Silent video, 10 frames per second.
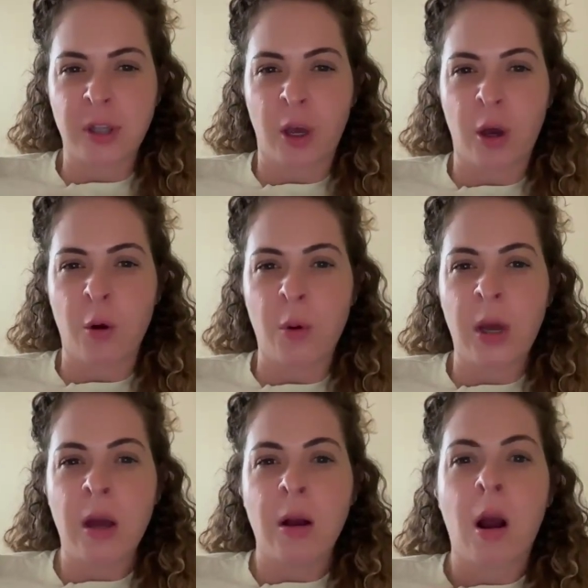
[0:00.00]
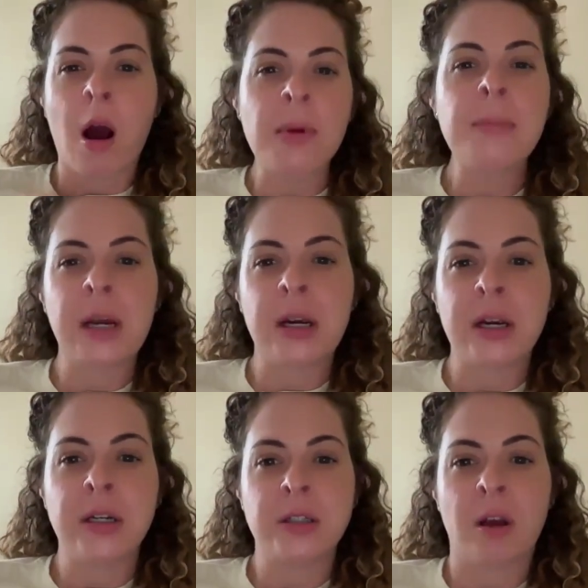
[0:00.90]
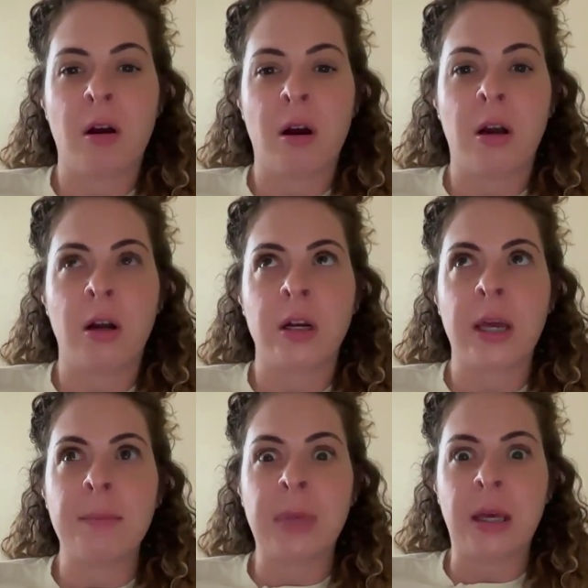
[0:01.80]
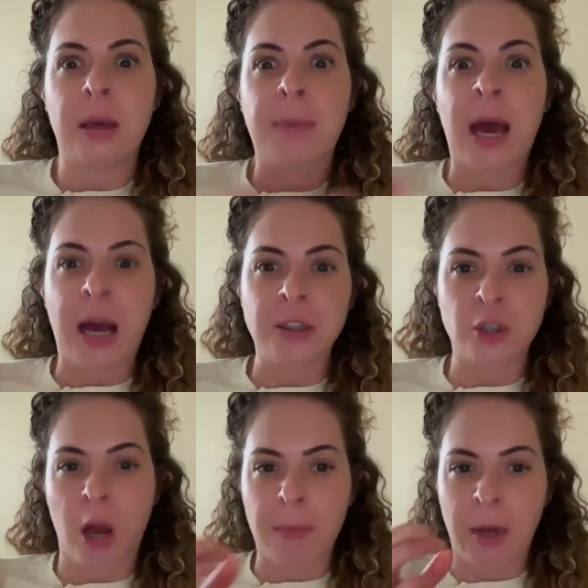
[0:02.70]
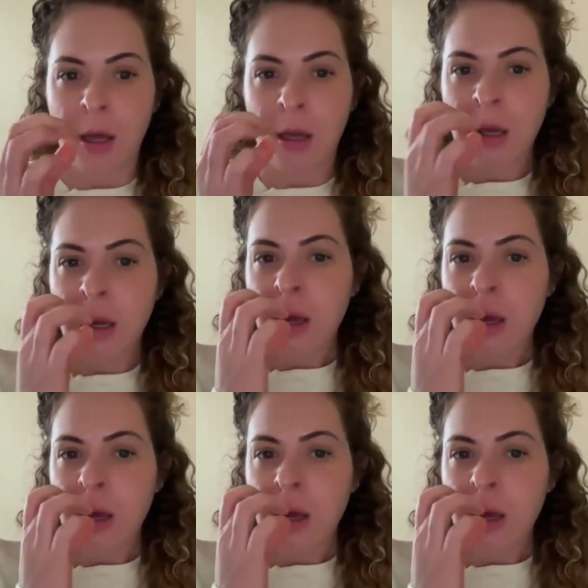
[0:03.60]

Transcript: So common barriers can be past trauma.